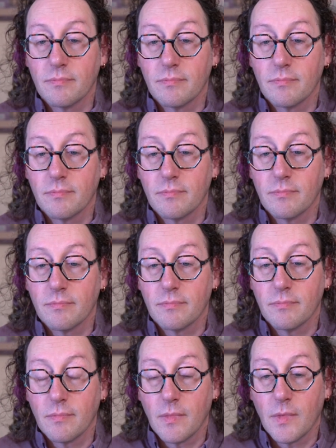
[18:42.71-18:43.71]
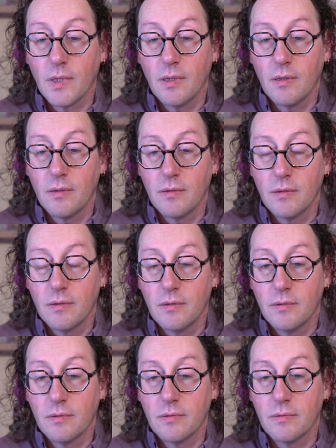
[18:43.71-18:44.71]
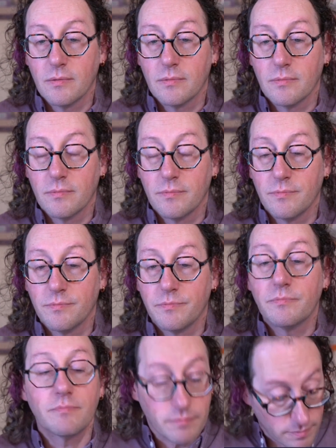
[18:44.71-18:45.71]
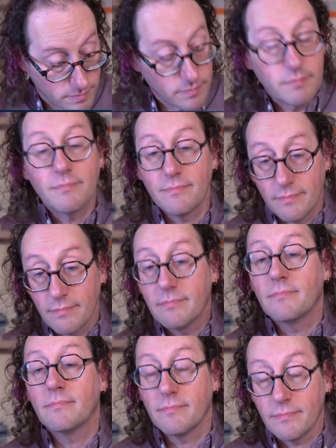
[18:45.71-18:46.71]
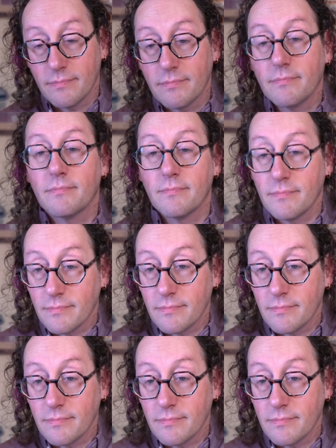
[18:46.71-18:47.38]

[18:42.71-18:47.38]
Adam, over the years you've helped develop. That's the approach that the